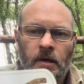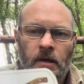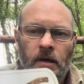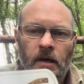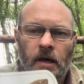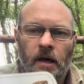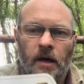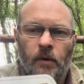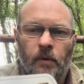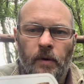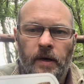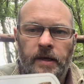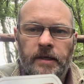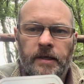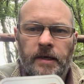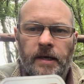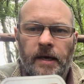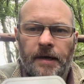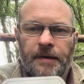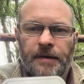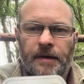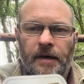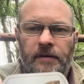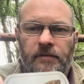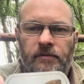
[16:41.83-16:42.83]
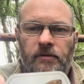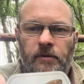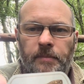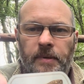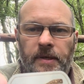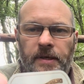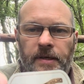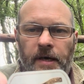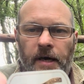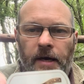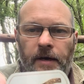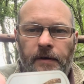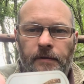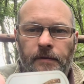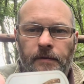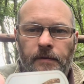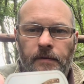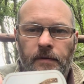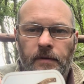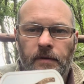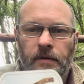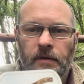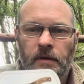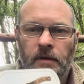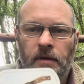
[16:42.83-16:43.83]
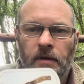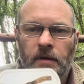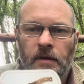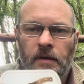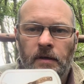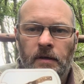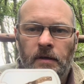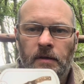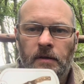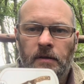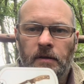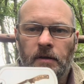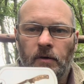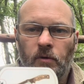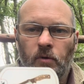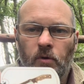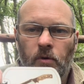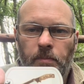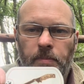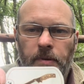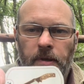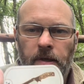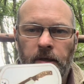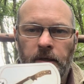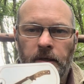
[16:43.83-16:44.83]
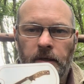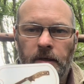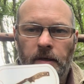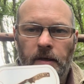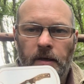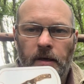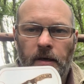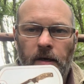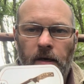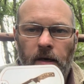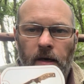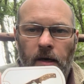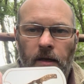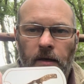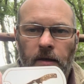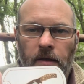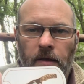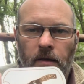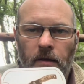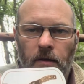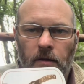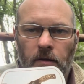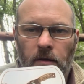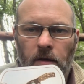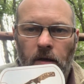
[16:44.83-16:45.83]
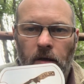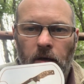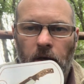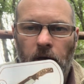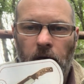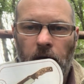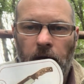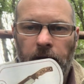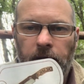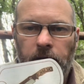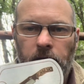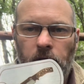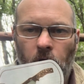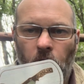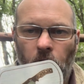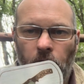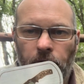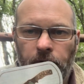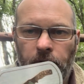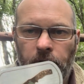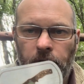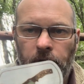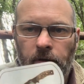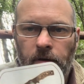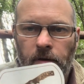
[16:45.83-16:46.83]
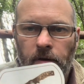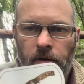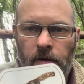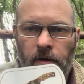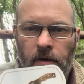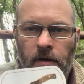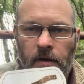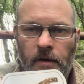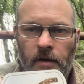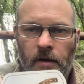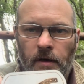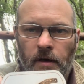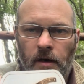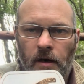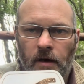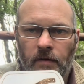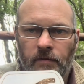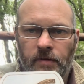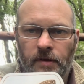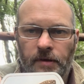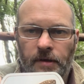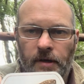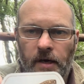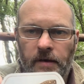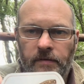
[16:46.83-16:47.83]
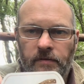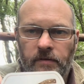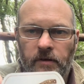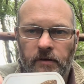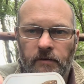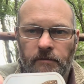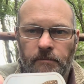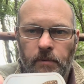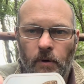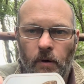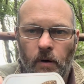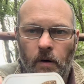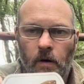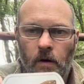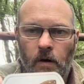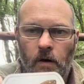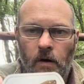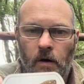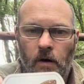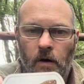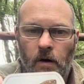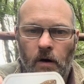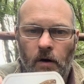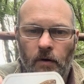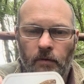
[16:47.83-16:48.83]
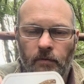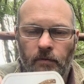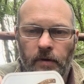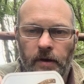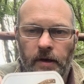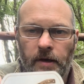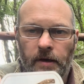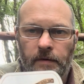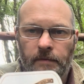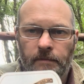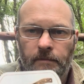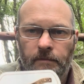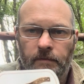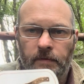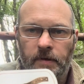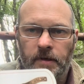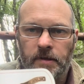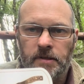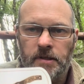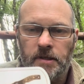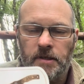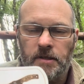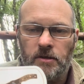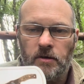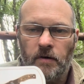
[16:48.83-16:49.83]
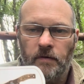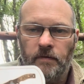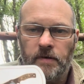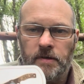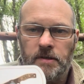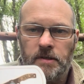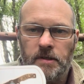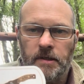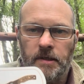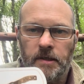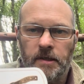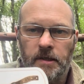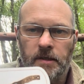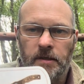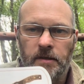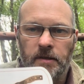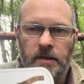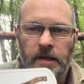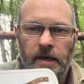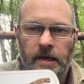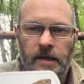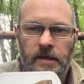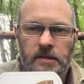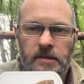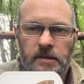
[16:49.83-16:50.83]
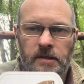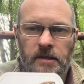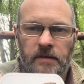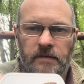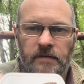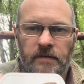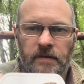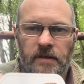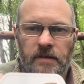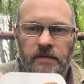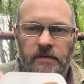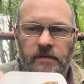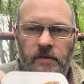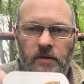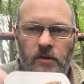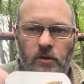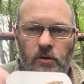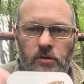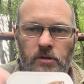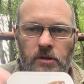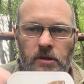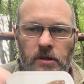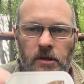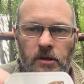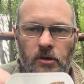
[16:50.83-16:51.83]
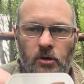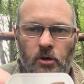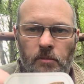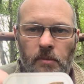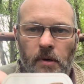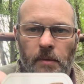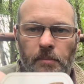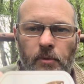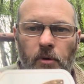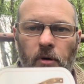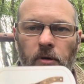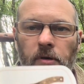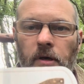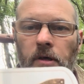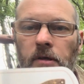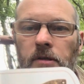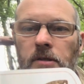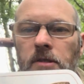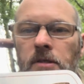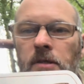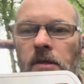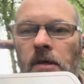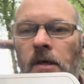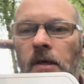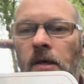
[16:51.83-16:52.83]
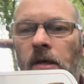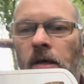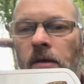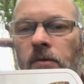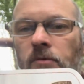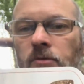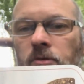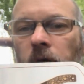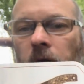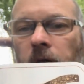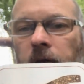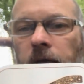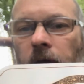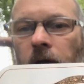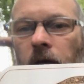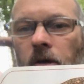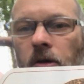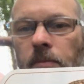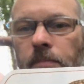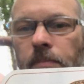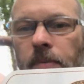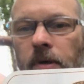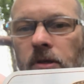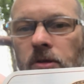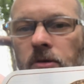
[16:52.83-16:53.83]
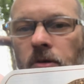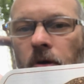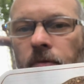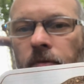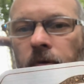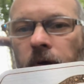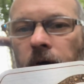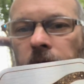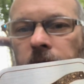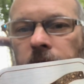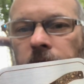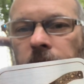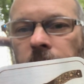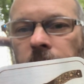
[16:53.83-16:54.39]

and when you get a knife from me now, there will be a little icon of the knife that you've bought on there. This is obviously the STV for those of you who know my products. Try to get a good picture on that.